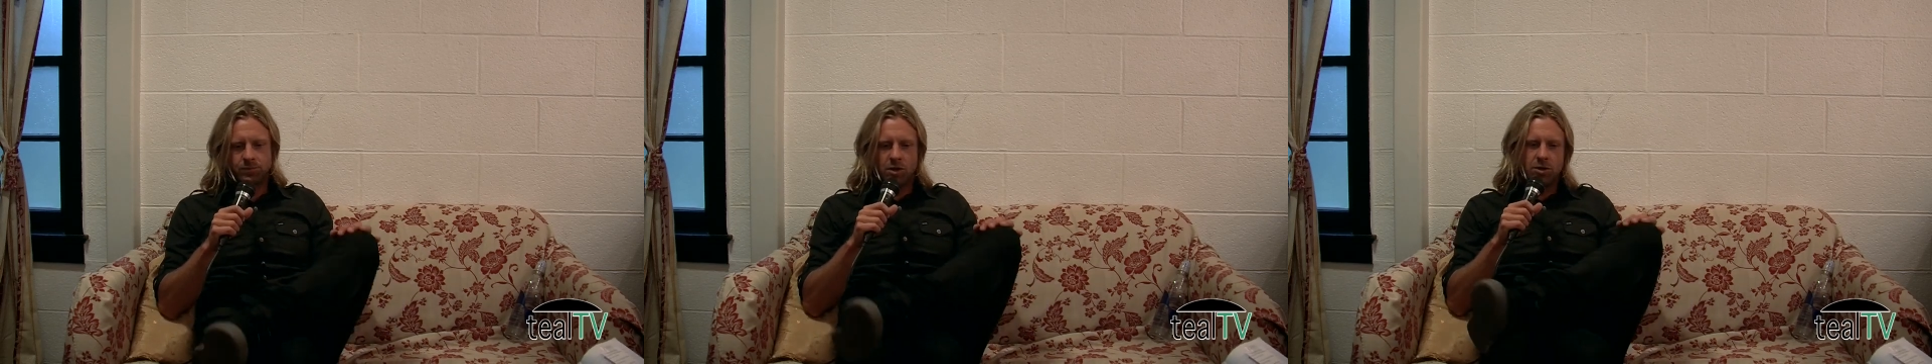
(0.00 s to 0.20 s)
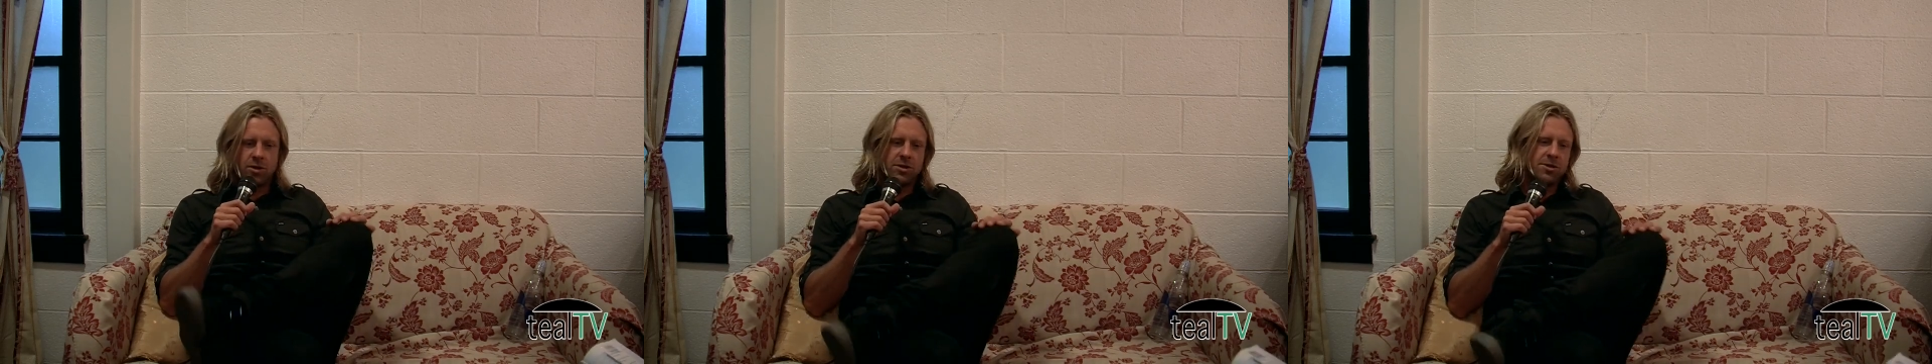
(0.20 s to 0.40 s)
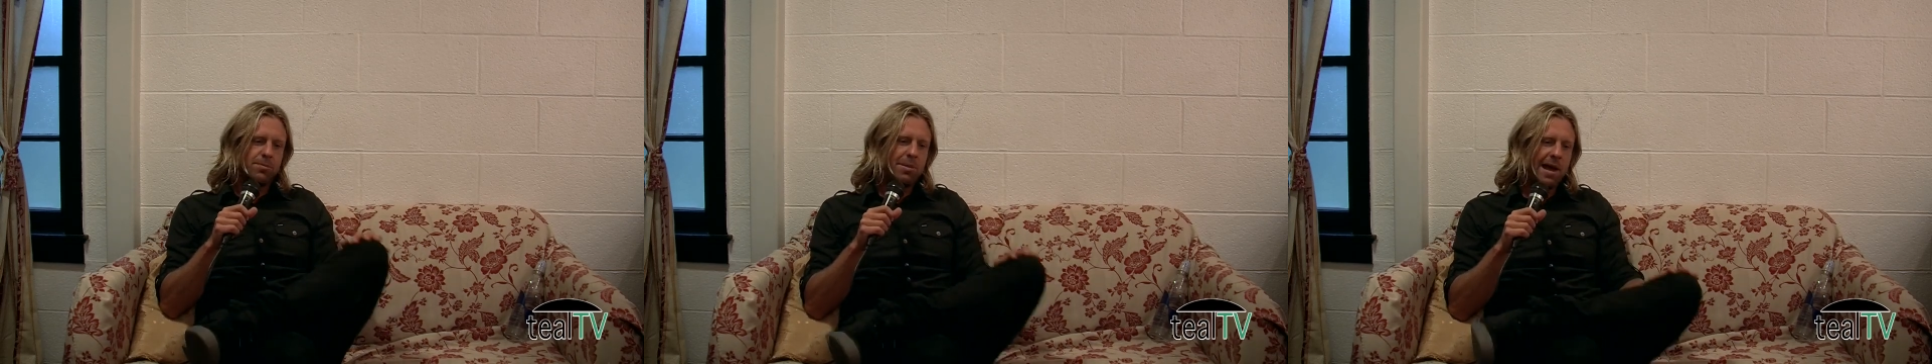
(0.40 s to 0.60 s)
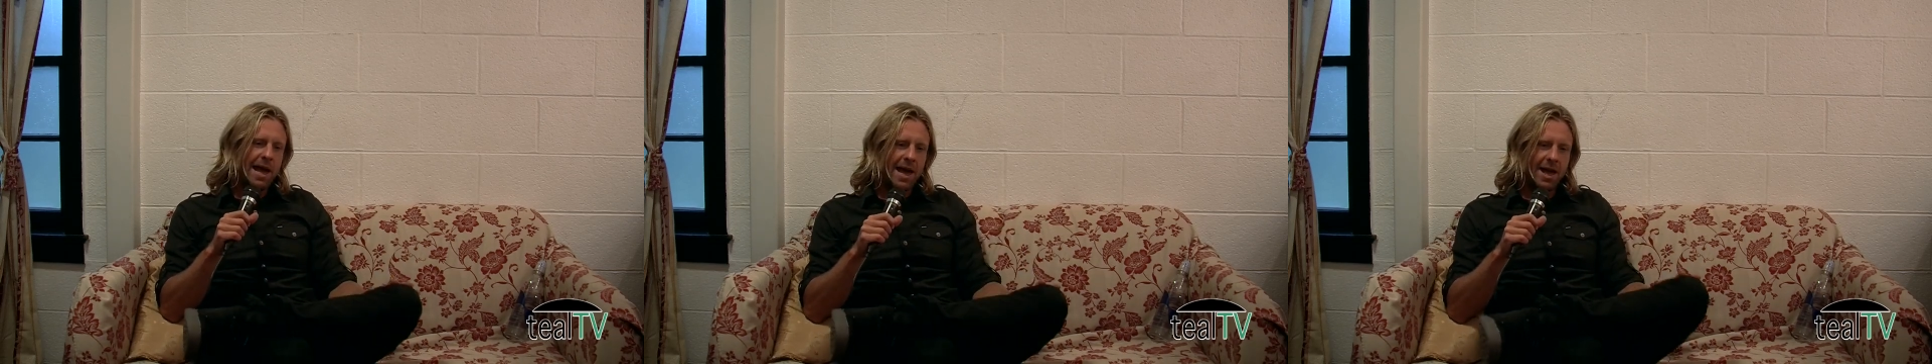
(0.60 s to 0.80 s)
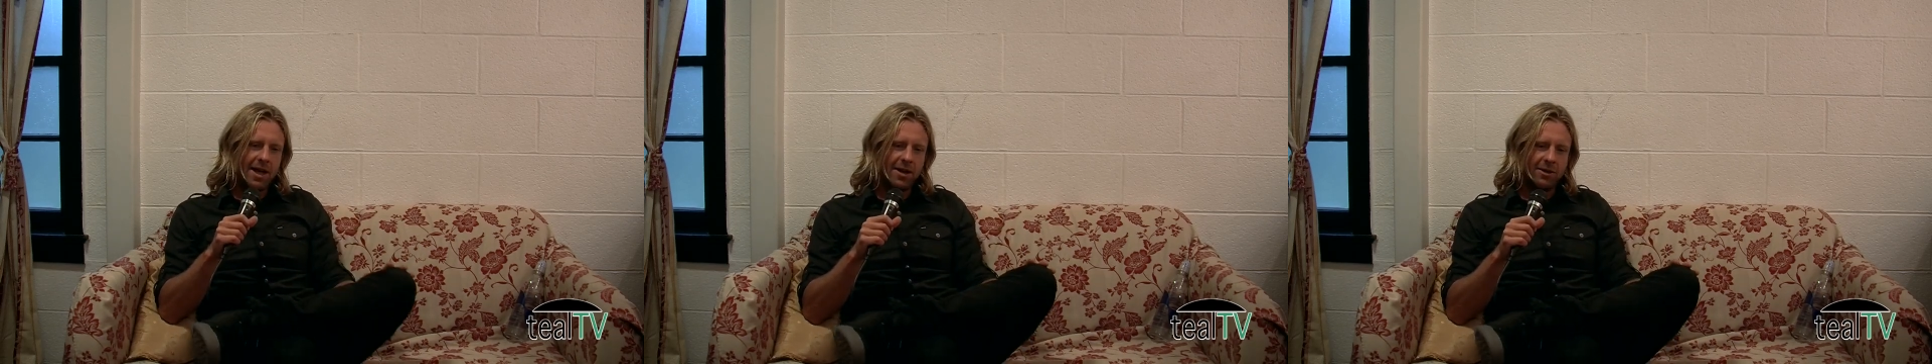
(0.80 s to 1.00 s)
go to
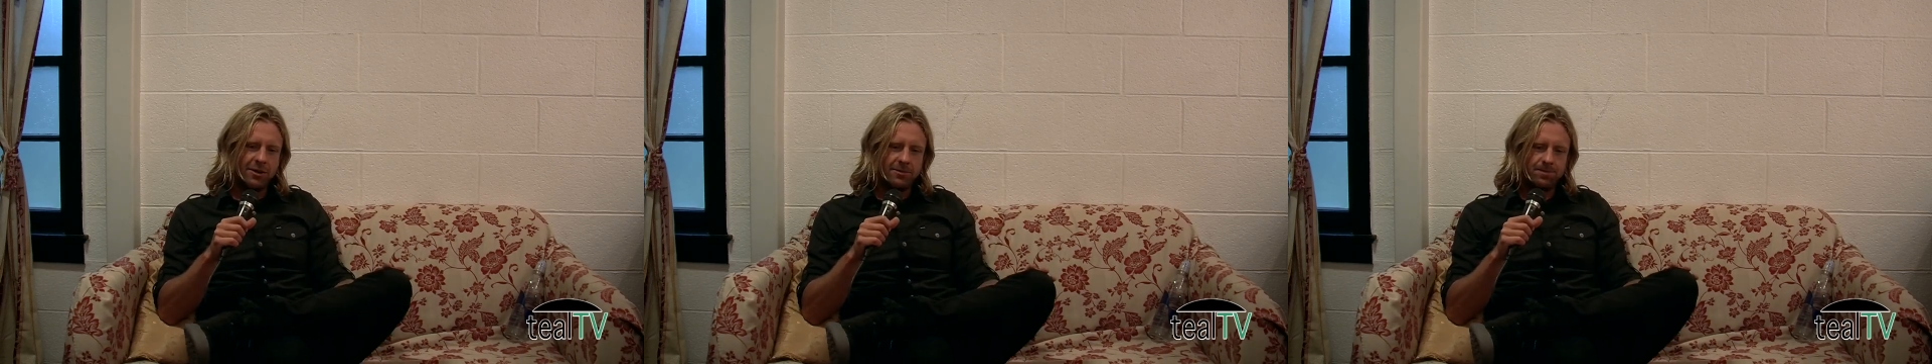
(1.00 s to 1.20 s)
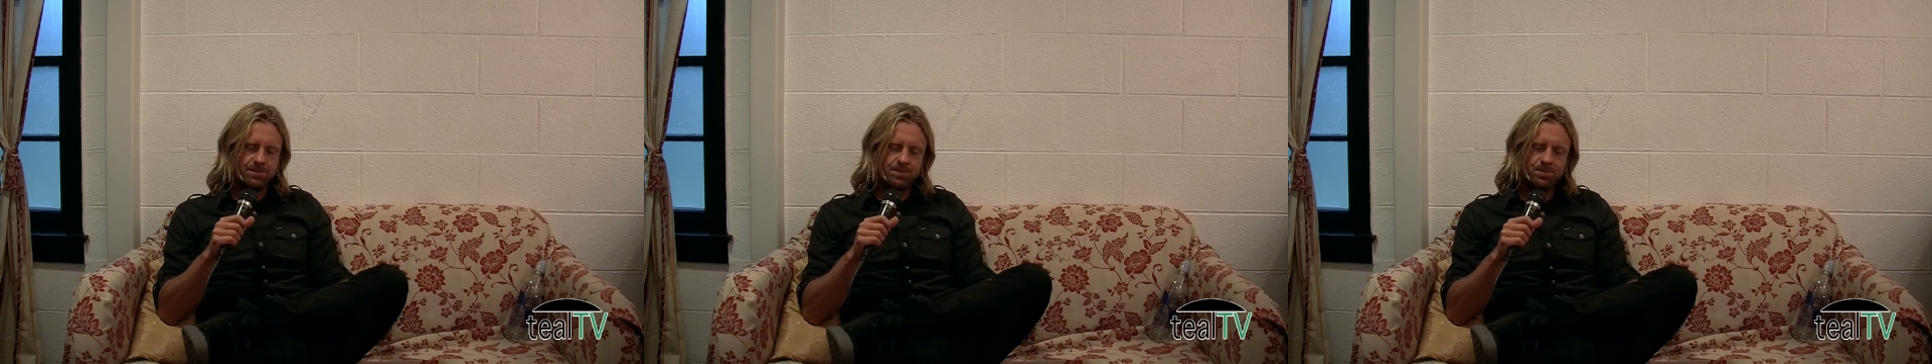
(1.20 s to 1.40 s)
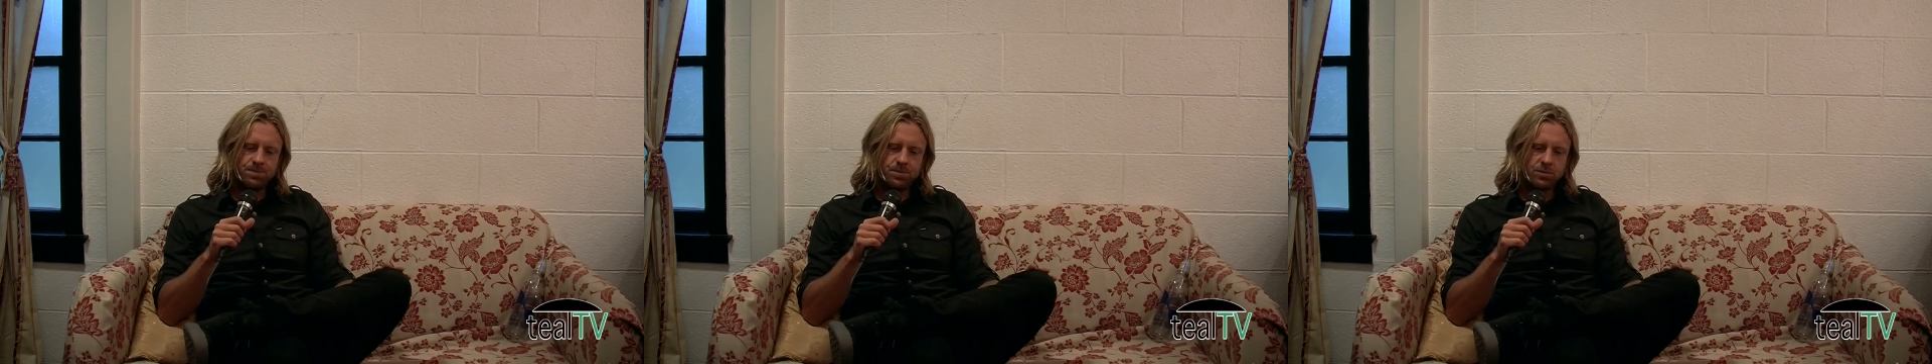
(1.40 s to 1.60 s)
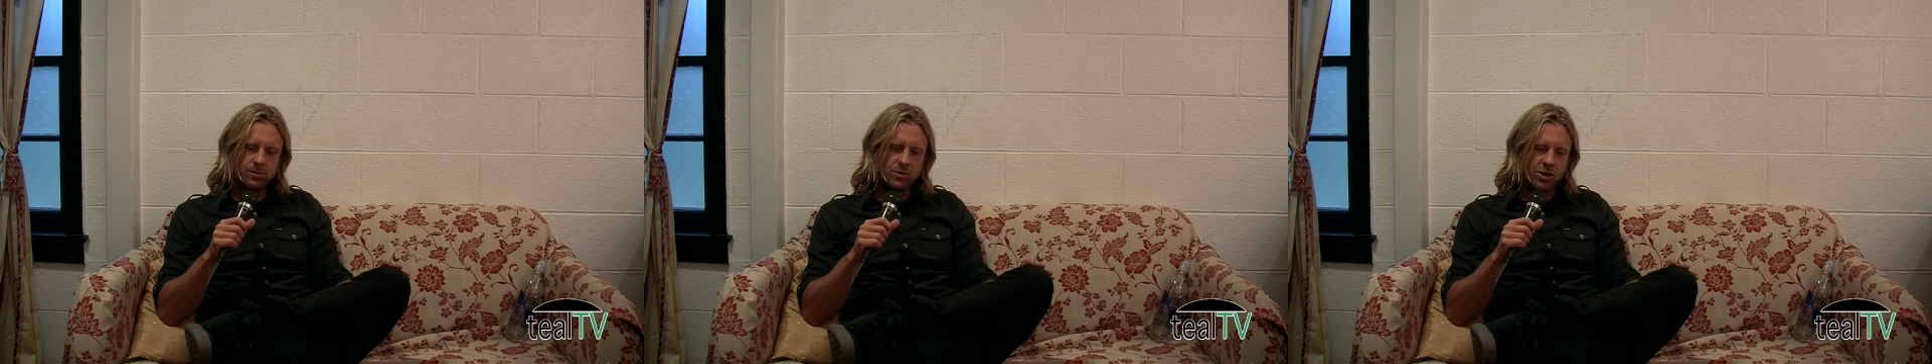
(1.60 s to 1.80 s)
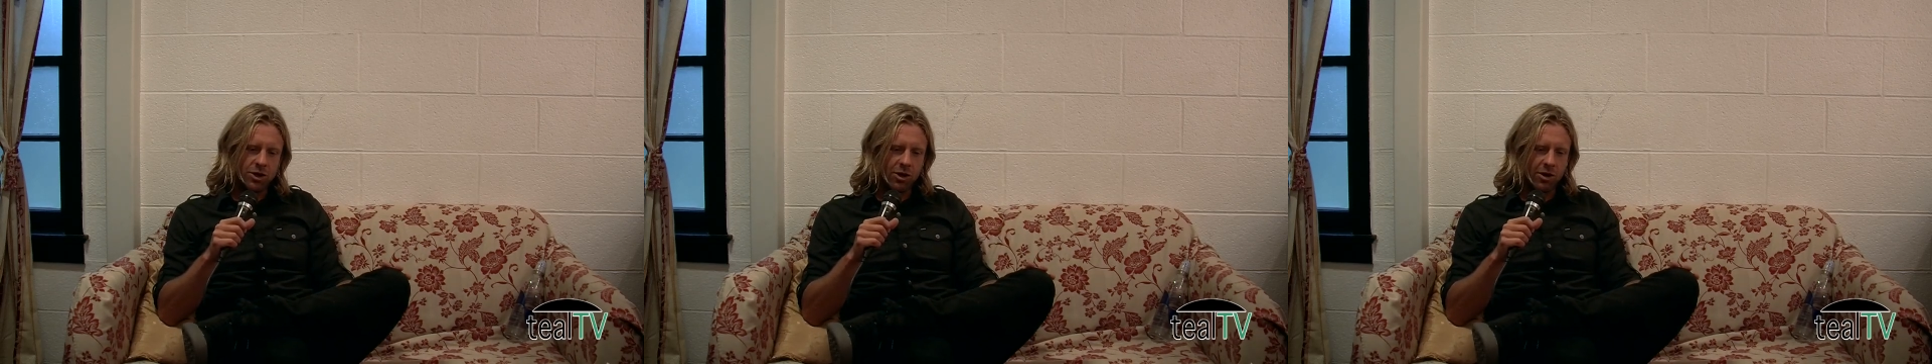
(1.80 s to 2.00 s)
Japan or
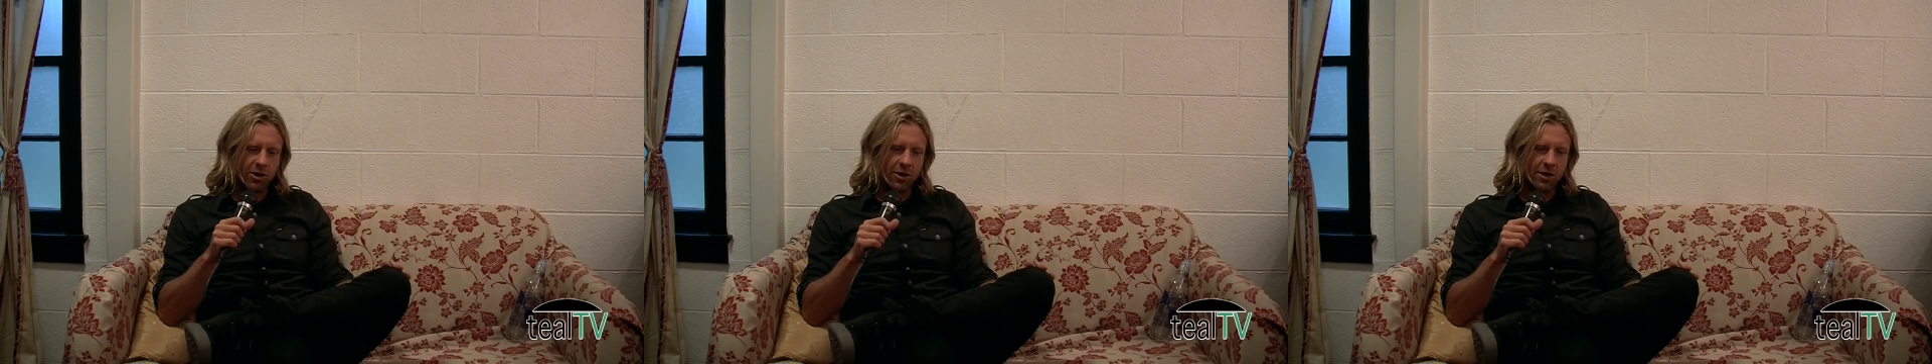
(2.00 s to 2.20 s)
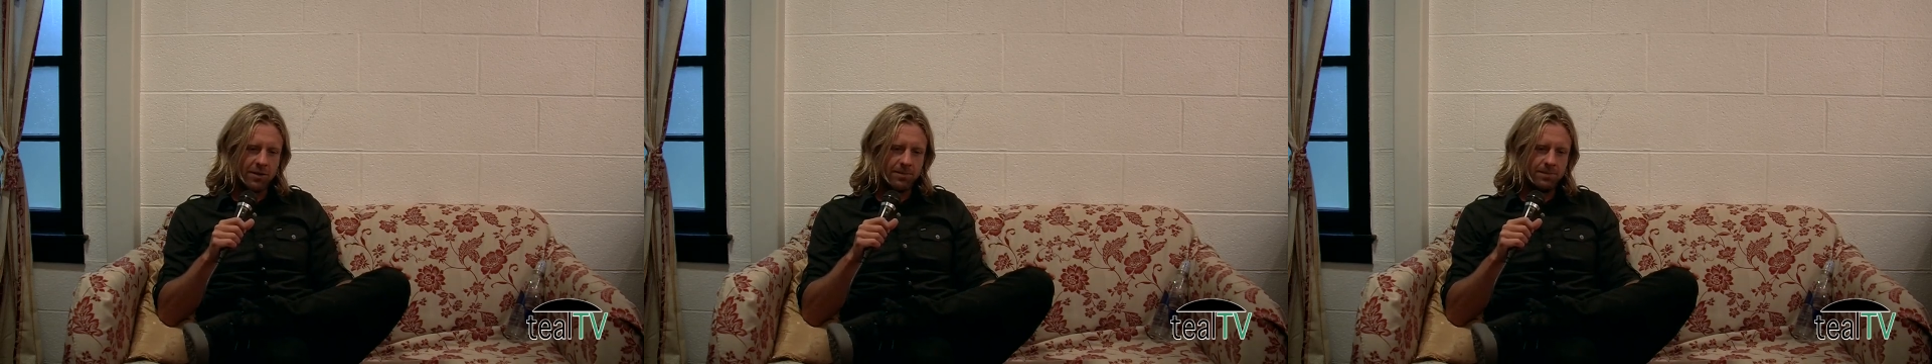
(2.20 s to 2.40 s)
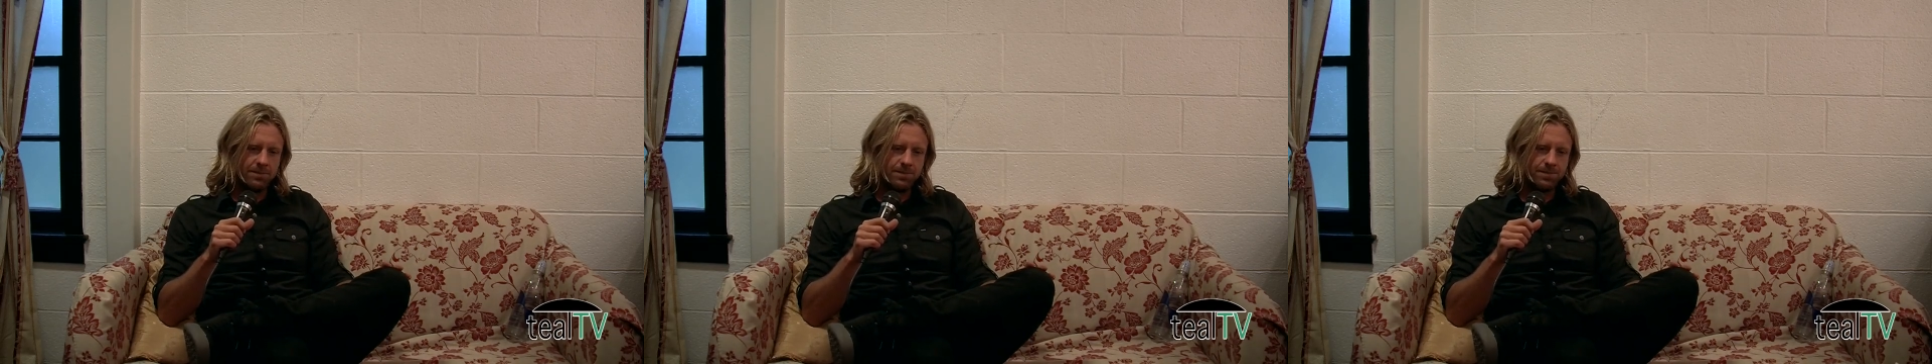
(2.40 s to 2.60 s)
Jakarta